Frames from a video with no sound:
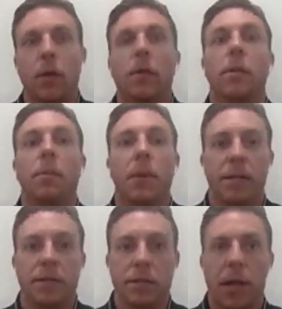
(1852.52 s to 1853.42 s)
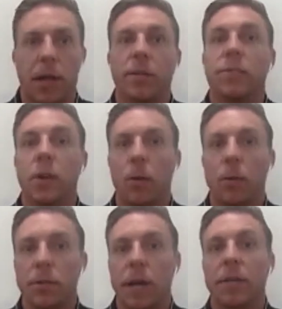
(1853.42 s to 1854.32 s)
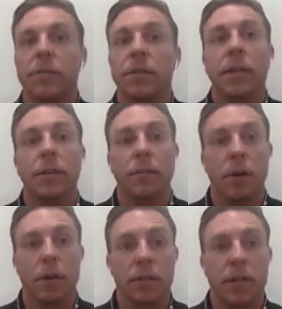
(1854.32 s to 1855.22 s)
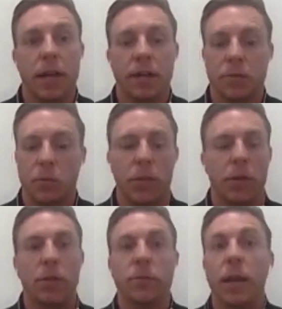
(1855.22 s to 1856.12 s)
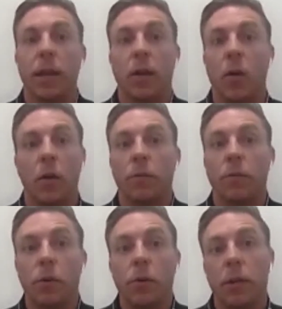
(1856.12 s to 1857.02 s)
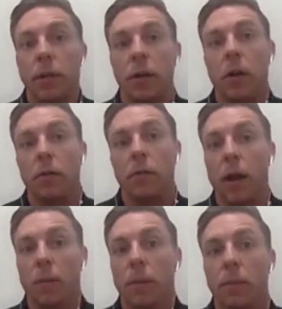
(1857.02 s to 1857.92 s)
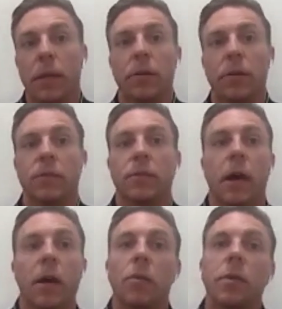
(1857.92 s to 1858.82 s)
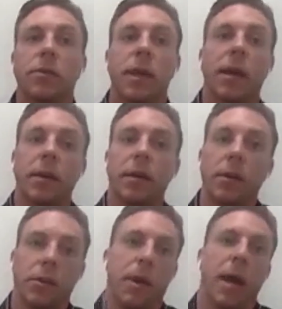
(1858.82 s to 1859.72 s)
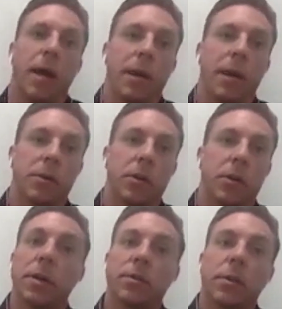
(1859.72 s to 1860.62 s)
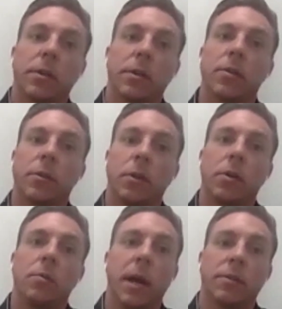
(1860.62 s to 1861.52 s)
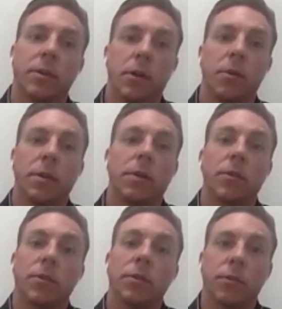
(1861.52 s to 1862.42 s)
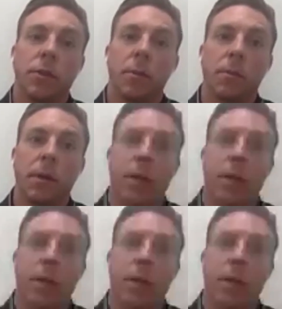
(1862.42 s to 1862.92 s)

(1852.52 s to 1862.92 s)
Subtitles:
The pesticides, the herbicides, and the fungicides, whether it's like on our food and in our environment, because not only is that going to kill the bad bacteria, but it's going to kill the good bacteria within your system.